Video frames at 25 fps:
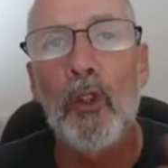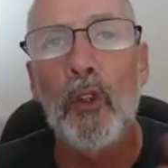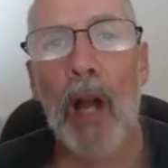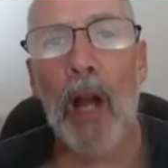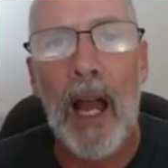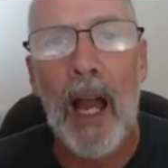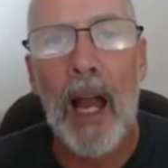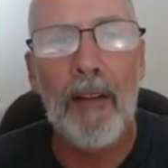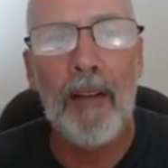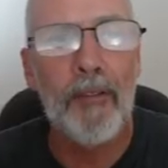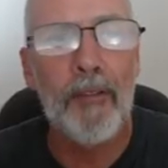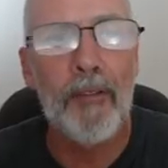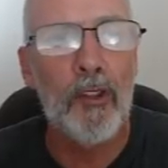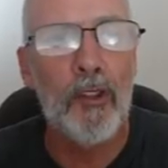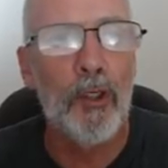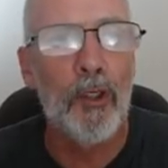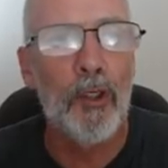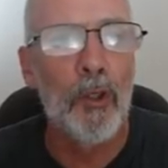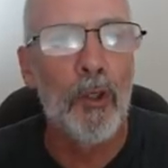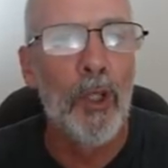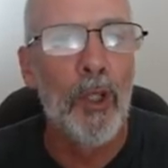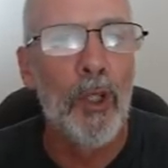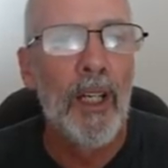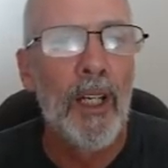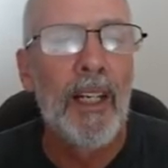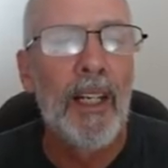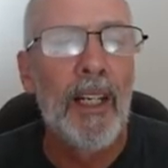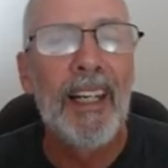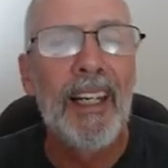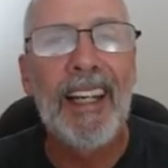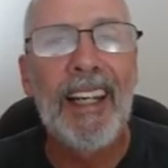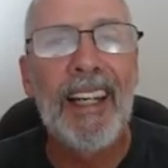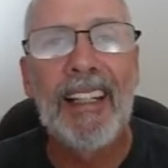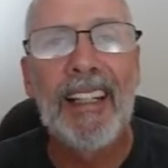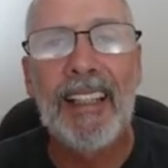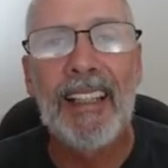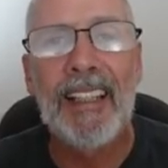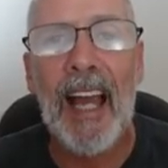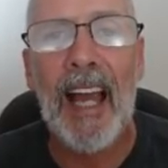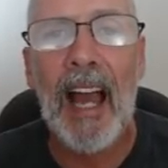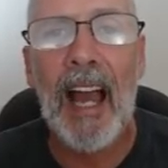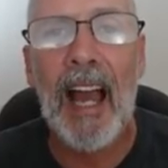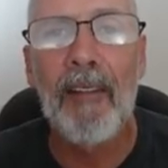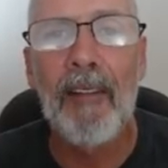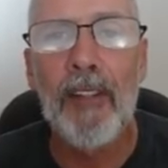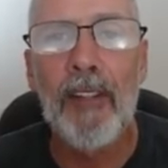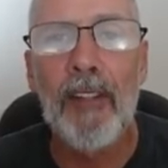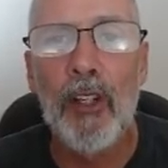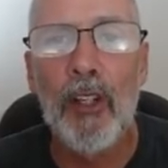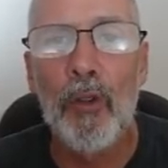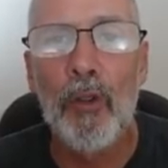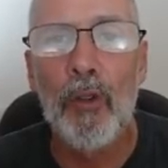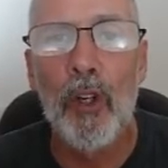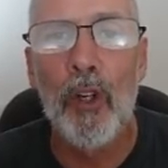to have to is have you